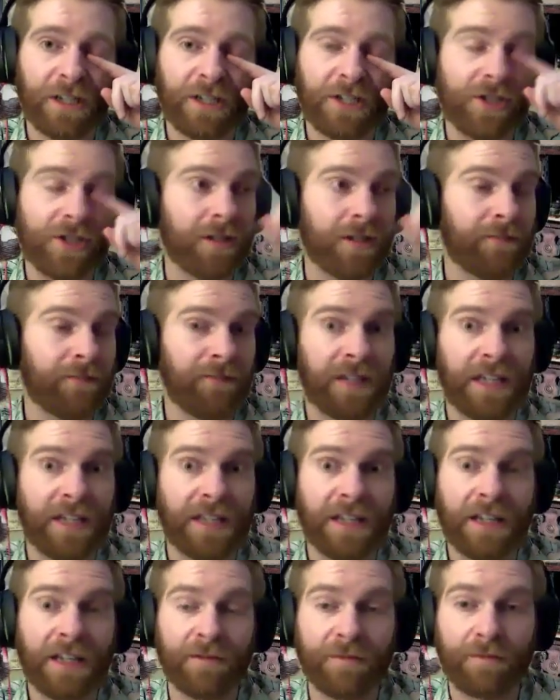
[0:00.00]
They're
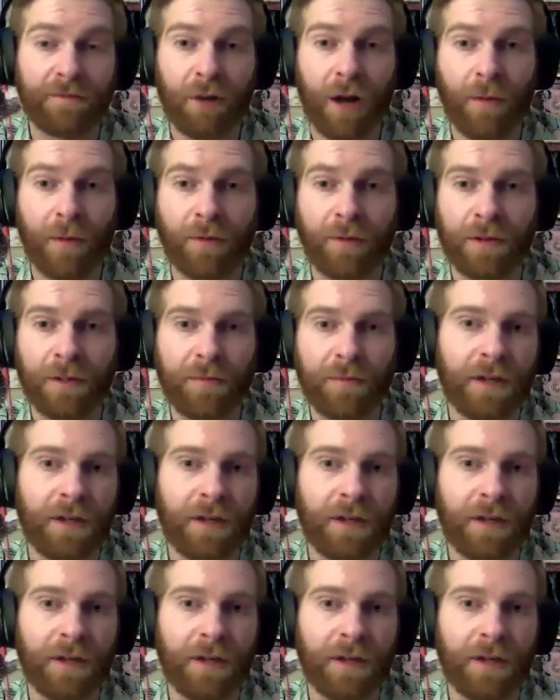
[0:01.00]
rich, and they've